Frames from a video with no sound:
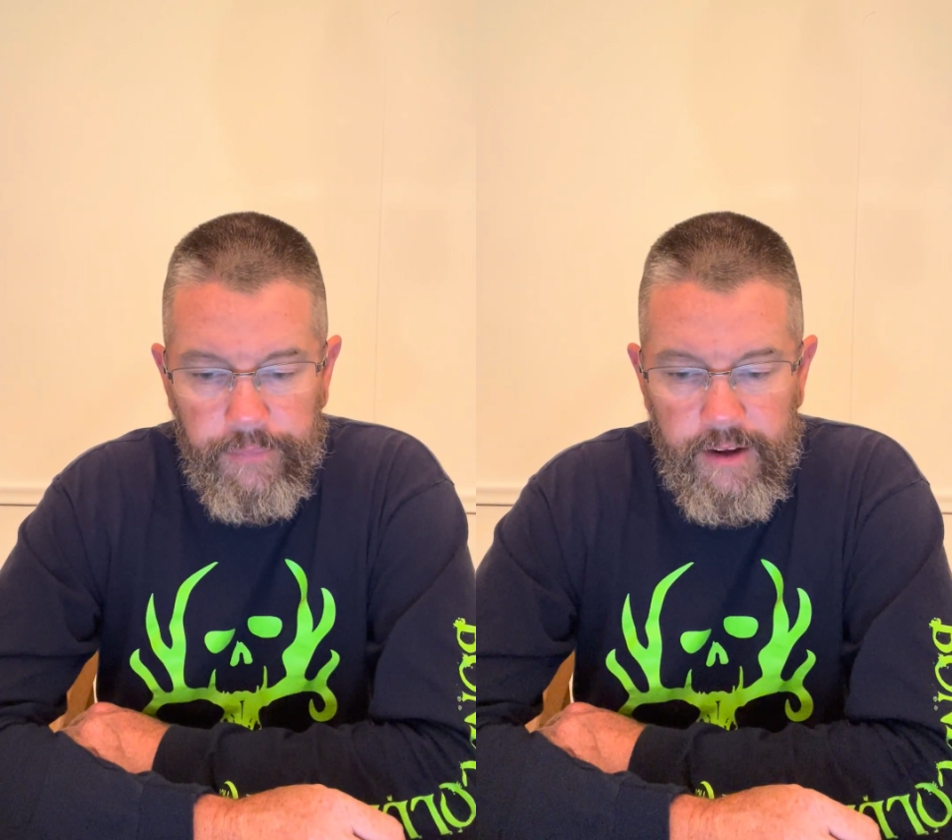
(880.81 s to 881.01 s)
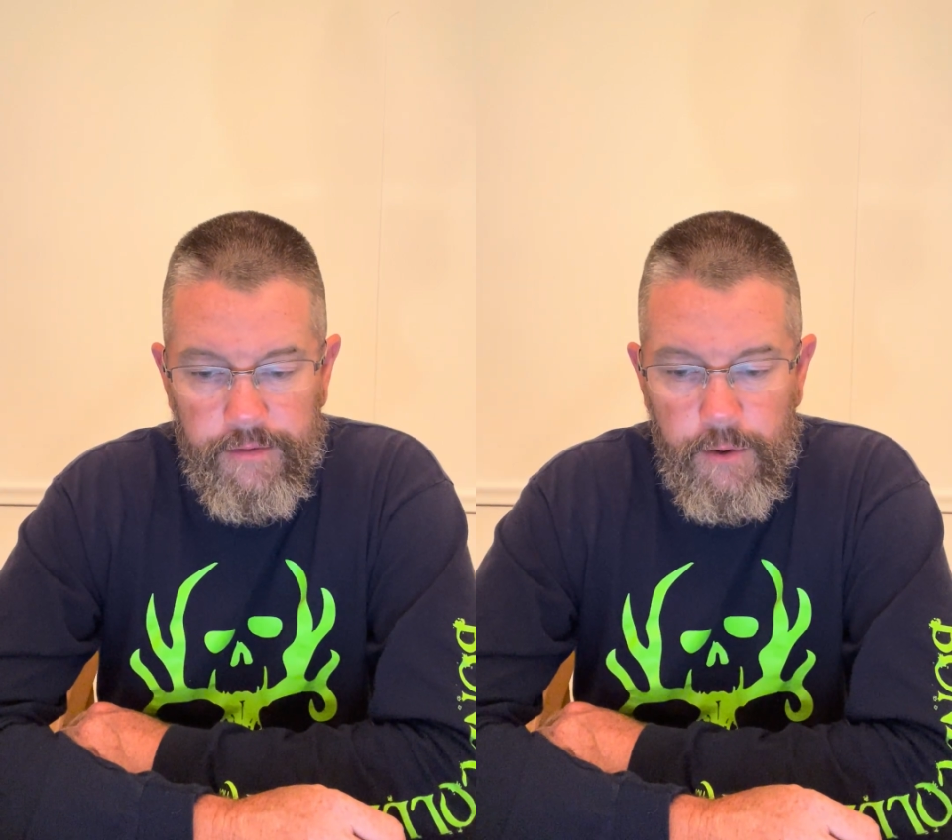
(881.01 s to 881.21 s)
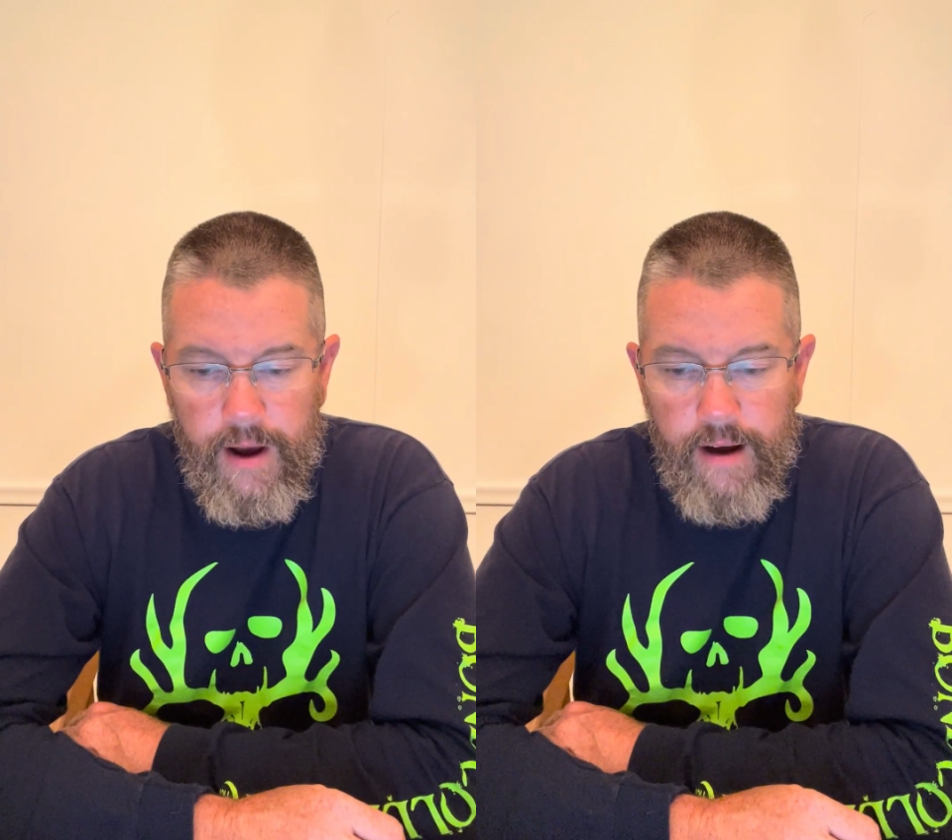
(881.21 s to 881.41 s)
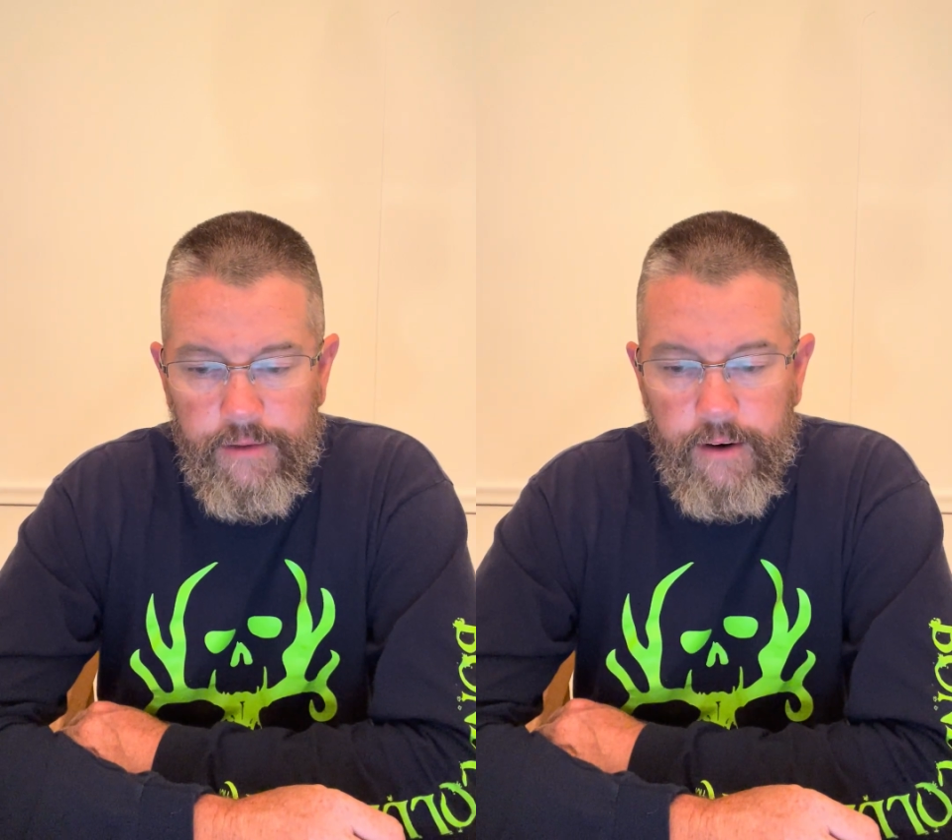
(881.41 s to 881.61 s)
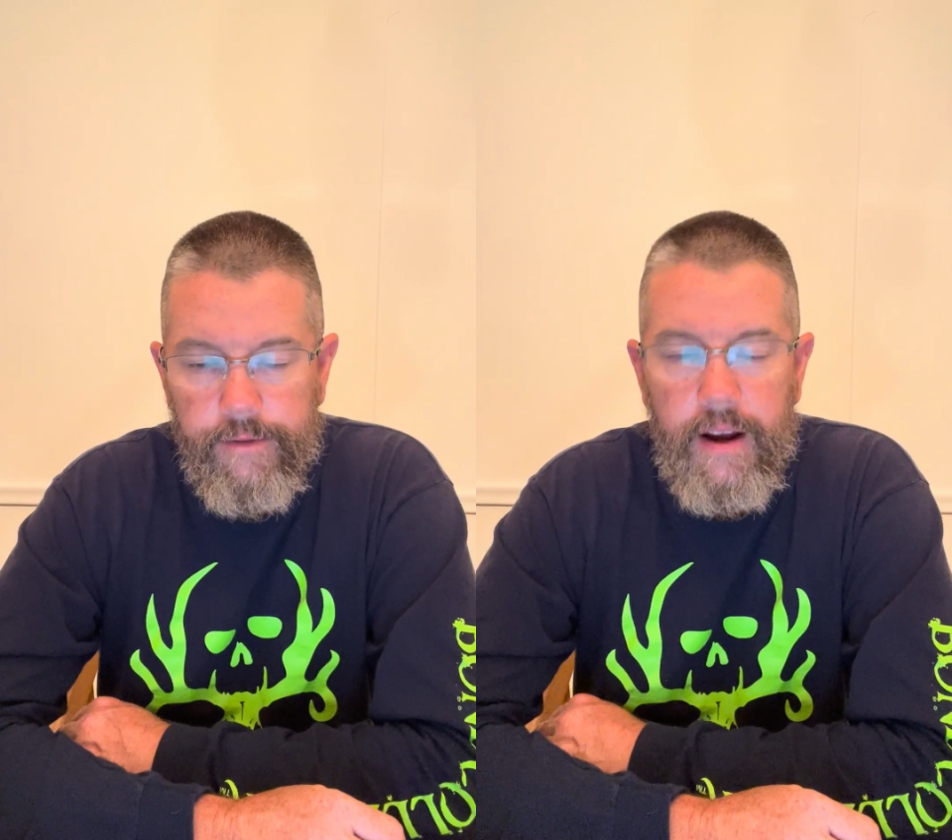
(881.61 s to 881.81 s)
If you
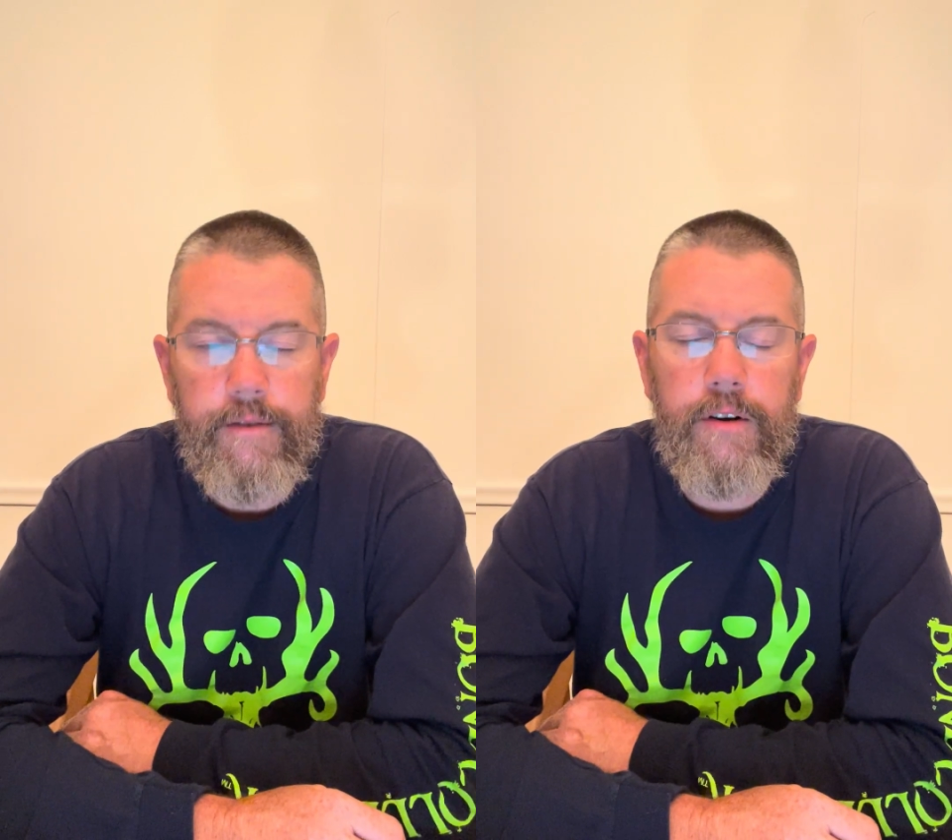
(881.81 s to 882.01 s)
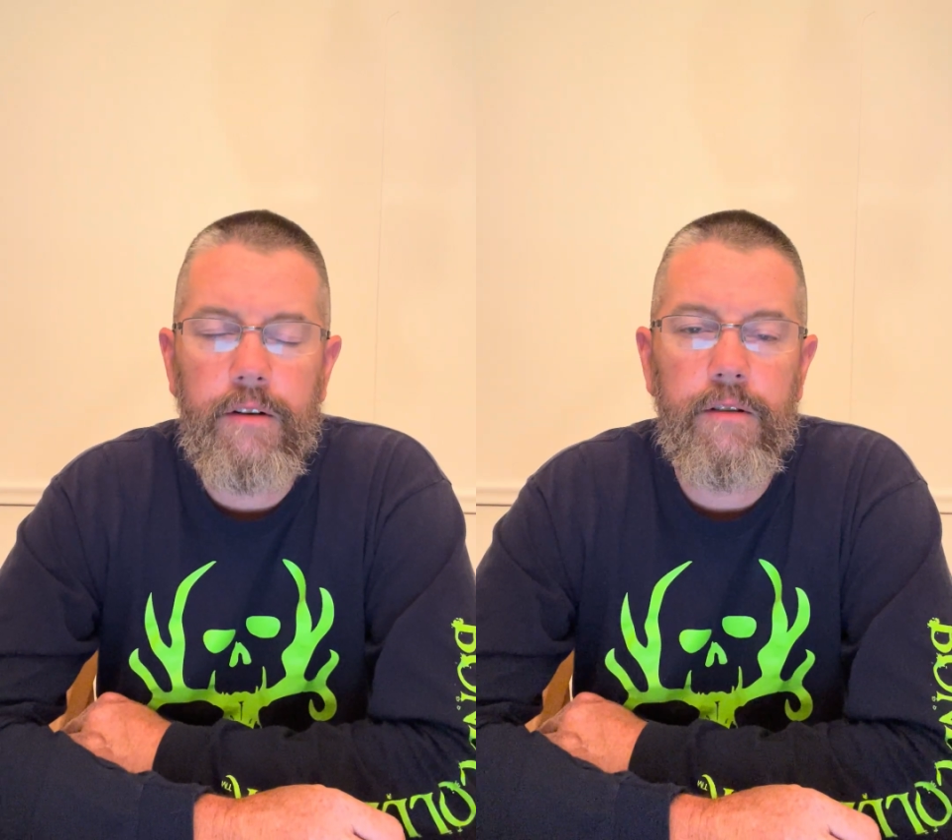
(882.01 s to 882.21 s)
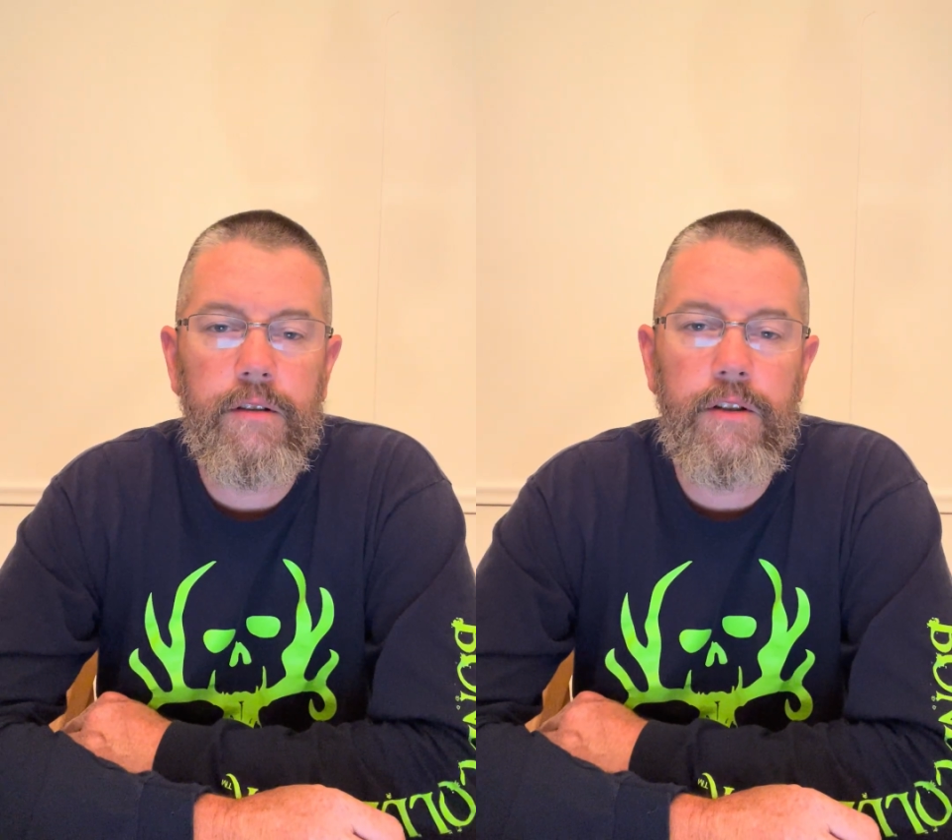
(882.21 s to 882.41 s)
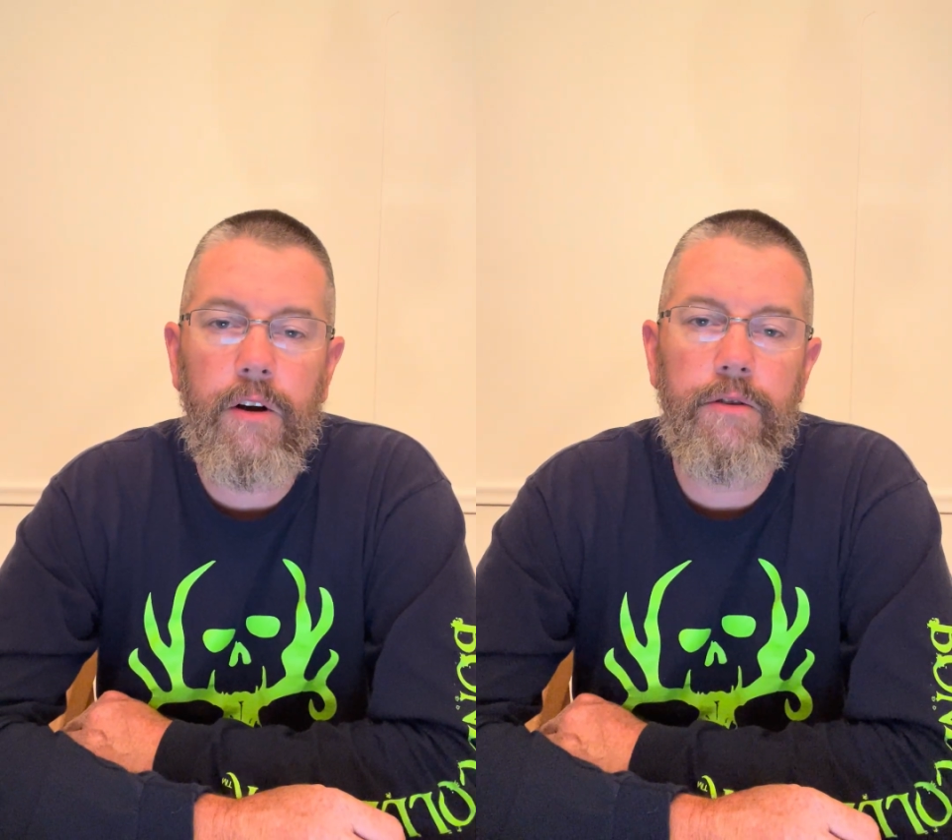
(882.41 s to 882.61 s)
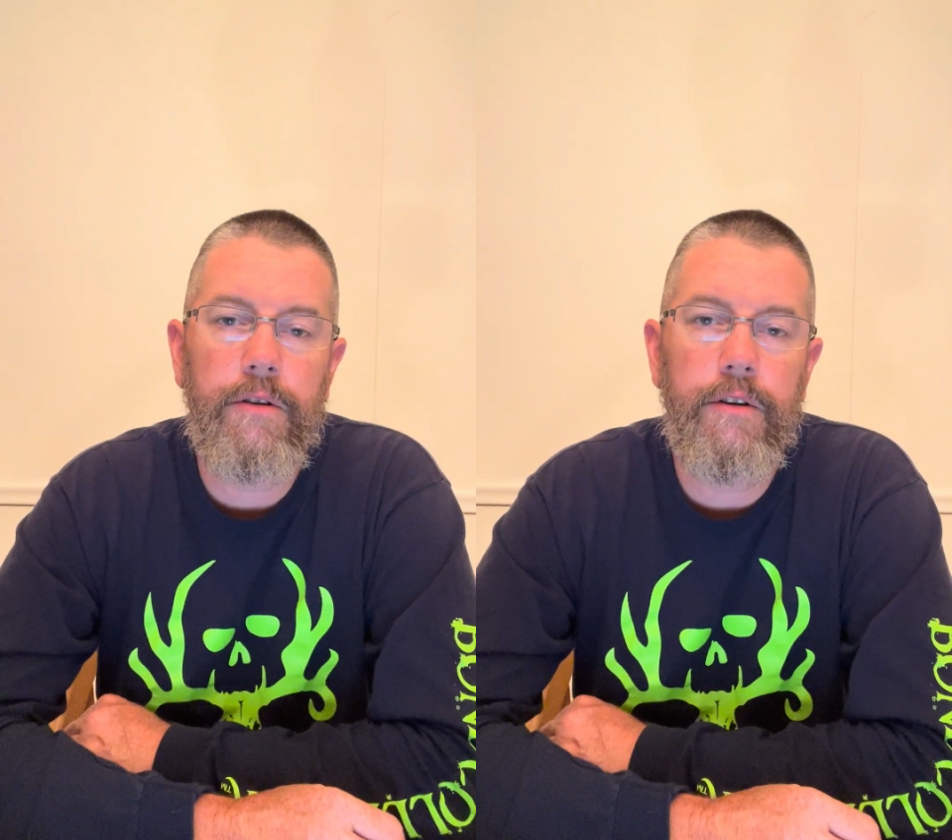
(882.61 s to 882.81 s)
have your favorite
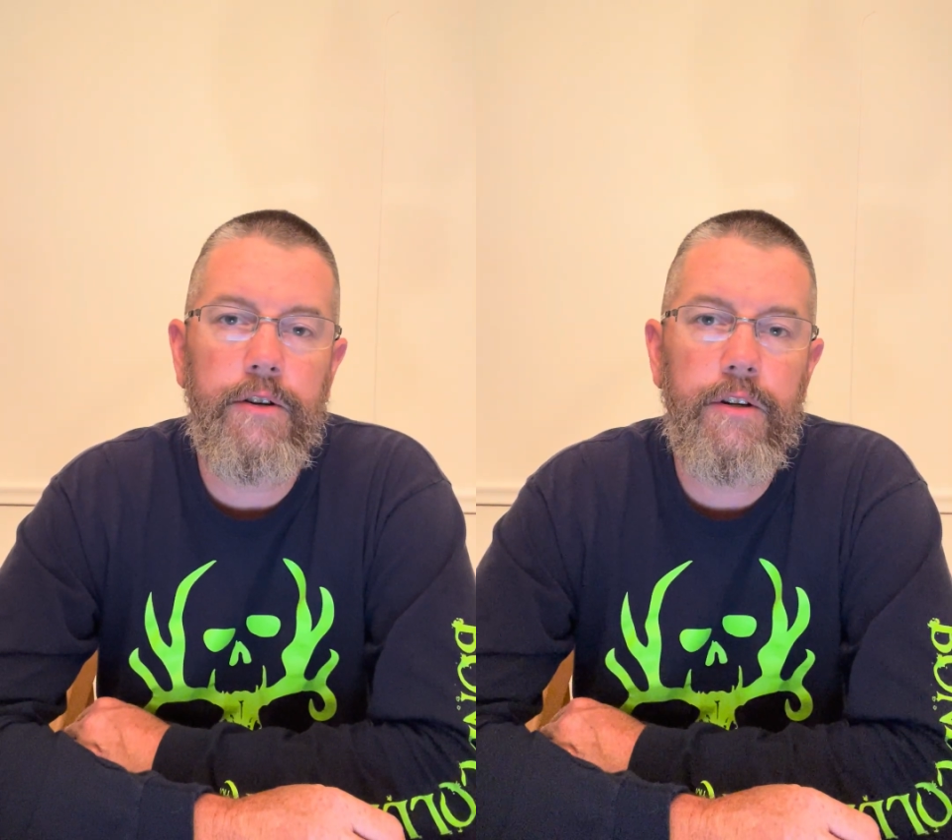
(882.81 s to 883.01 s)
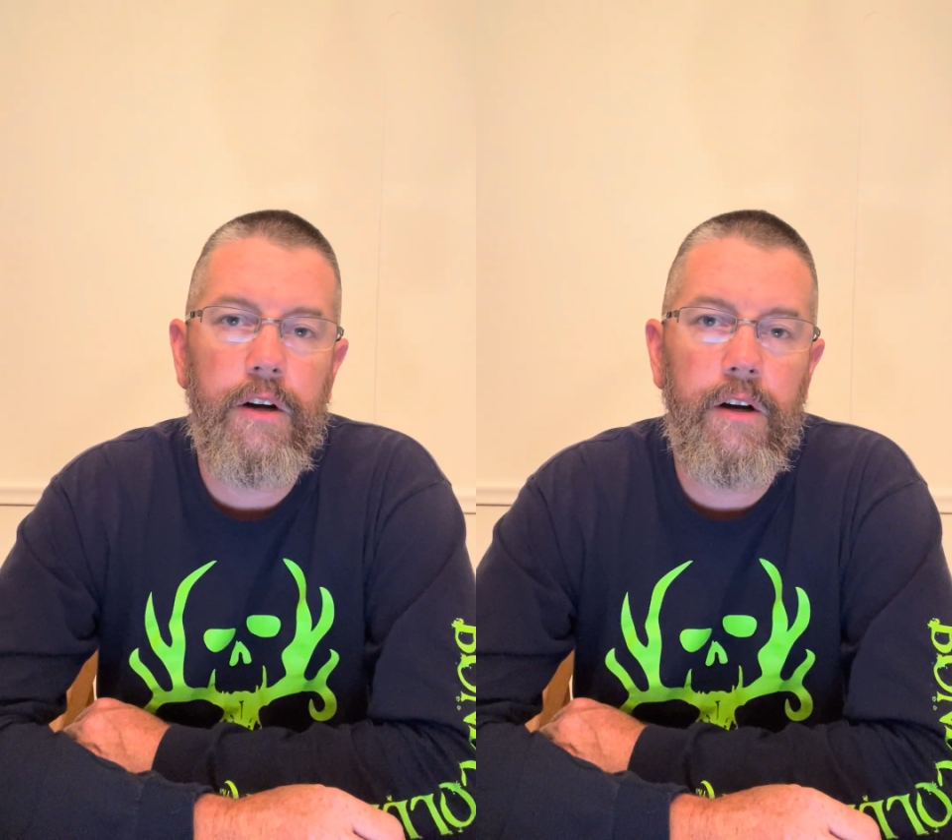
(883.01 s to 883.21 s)
sausage